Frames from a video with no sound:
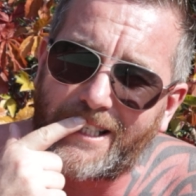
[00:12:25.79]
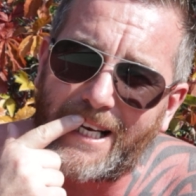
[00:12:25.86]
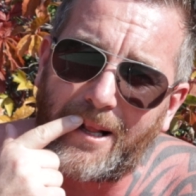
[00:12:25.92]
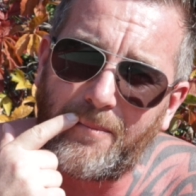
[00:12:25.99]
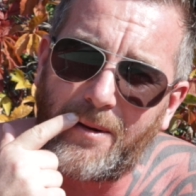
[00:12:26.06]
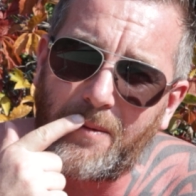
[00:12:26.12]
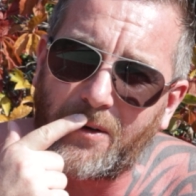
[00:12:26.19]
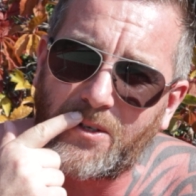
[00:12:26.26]
tell
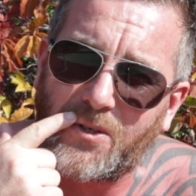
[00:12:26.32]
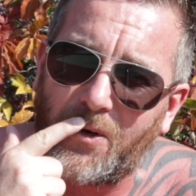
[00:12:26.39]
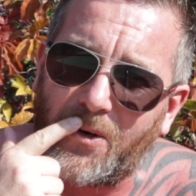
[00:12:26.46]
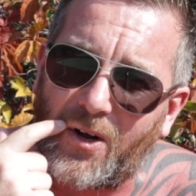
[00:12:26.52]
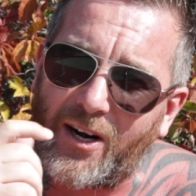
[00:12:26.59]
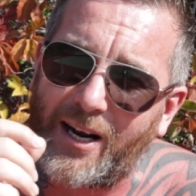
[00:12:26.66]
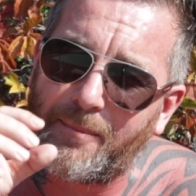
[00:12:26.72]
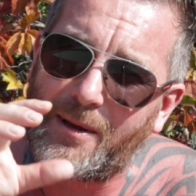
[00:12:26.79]
me what's
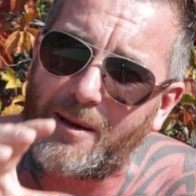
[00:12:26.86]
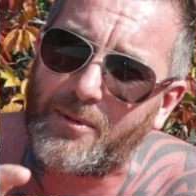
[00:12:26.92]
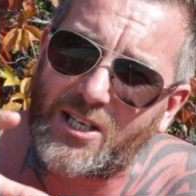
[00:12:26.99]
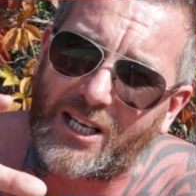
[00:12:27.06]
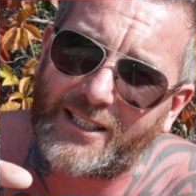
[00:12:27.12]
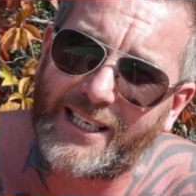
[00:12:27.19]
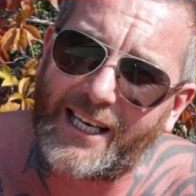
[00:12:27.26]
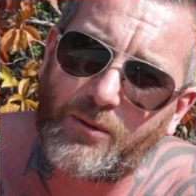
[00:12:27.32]
going on, and maybe
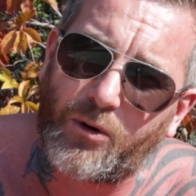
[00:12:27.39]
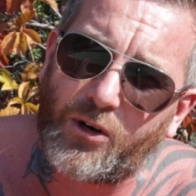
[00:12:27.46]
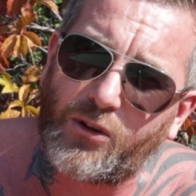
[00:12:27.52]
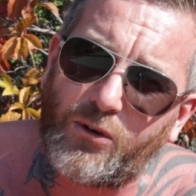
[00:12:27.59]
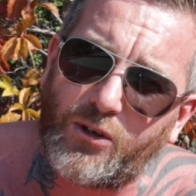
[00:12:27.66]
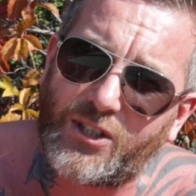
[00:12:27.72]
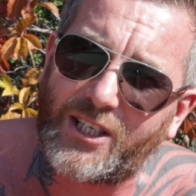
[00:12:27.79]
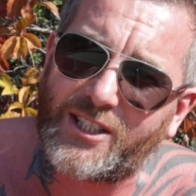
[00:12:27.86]
I'll take one of those